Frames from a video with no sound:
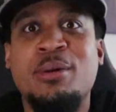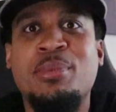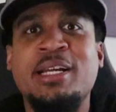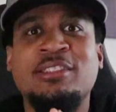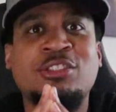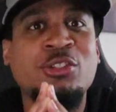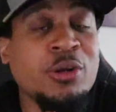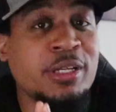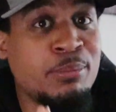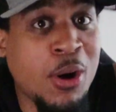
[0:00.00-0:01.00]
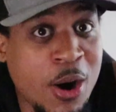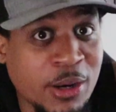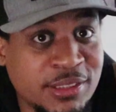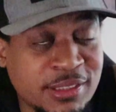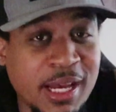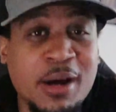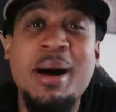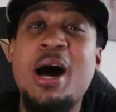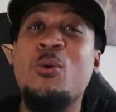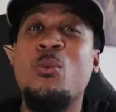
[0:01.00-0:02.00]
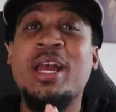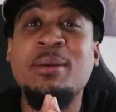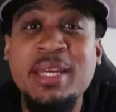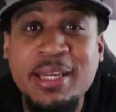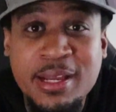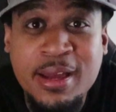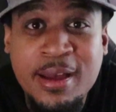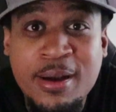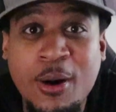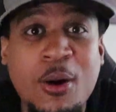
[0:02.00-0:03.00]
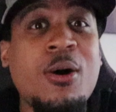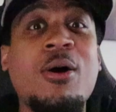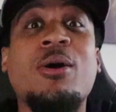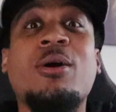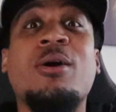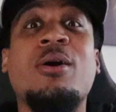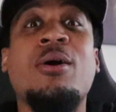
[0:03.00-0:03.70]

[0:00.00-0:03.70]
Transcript: But certain parts about women are